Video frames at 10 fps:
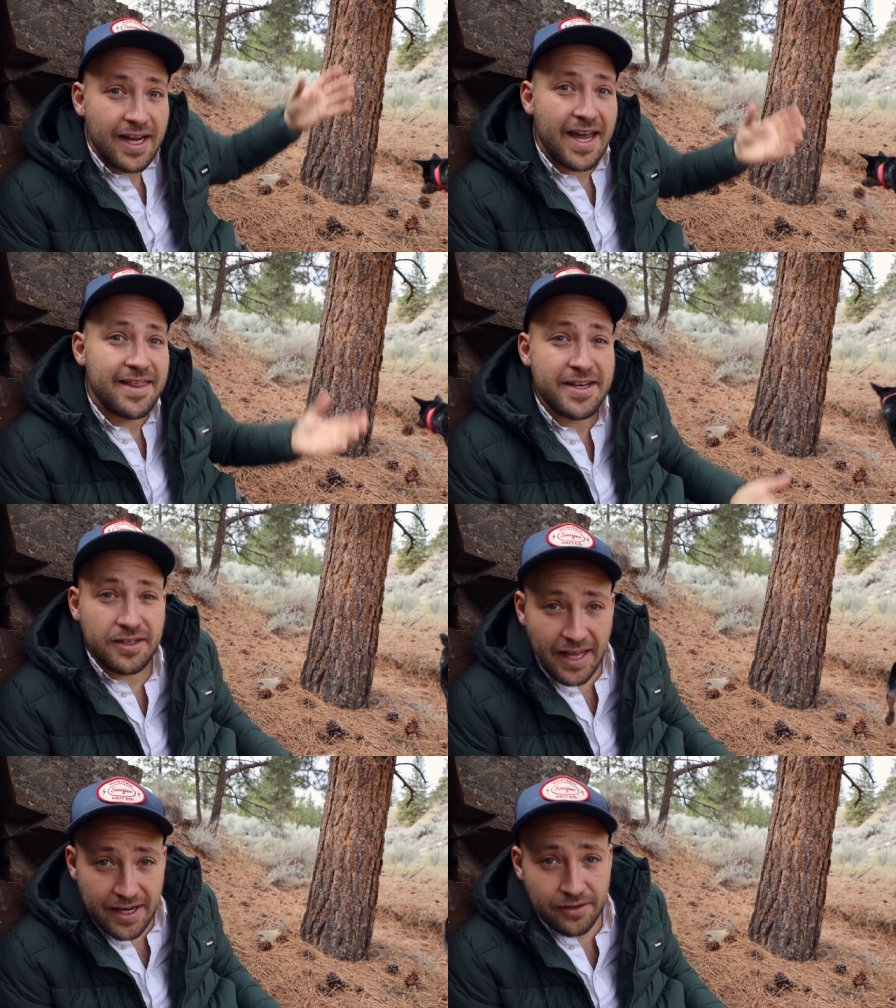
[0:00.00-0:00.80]
and
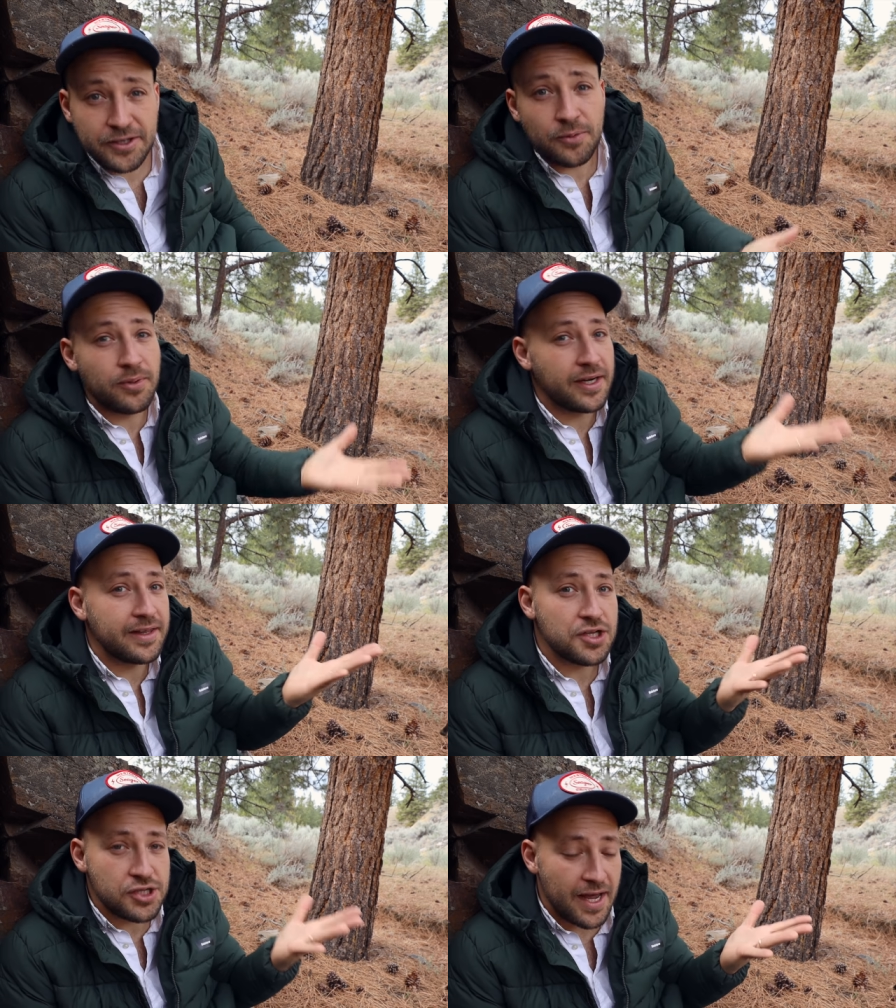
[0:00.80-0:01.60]
then later you'll
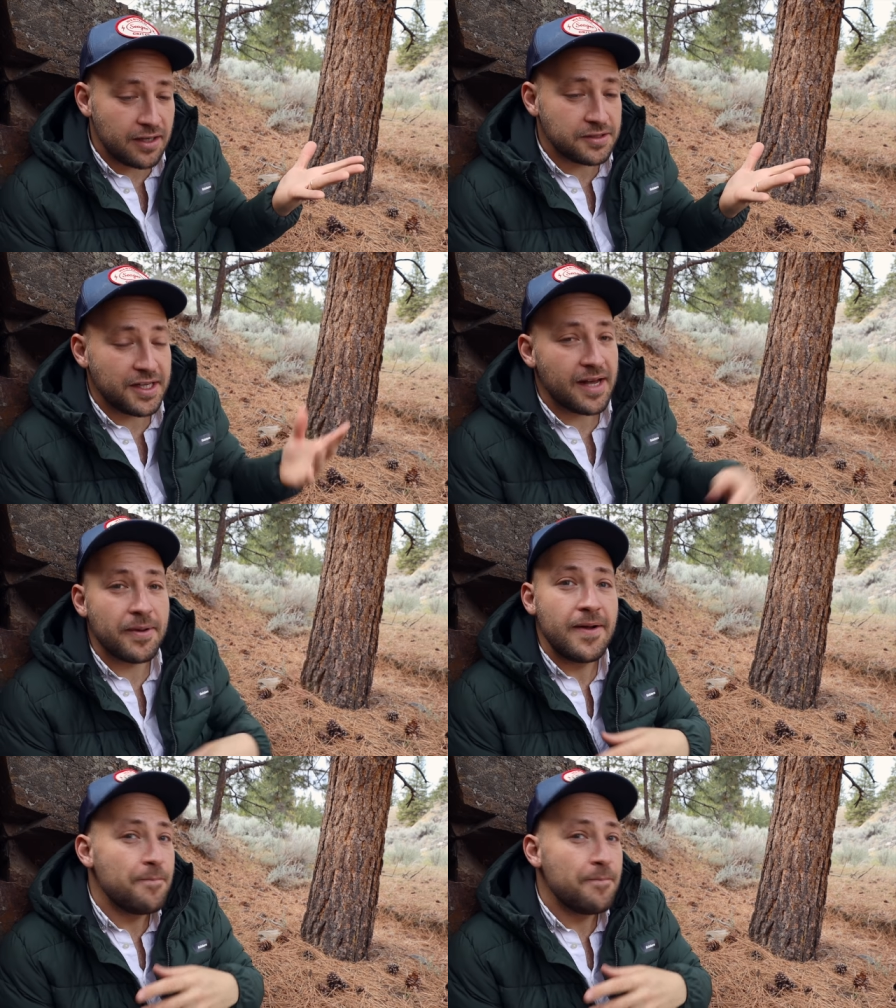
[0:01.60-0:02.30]
bring the shadows up.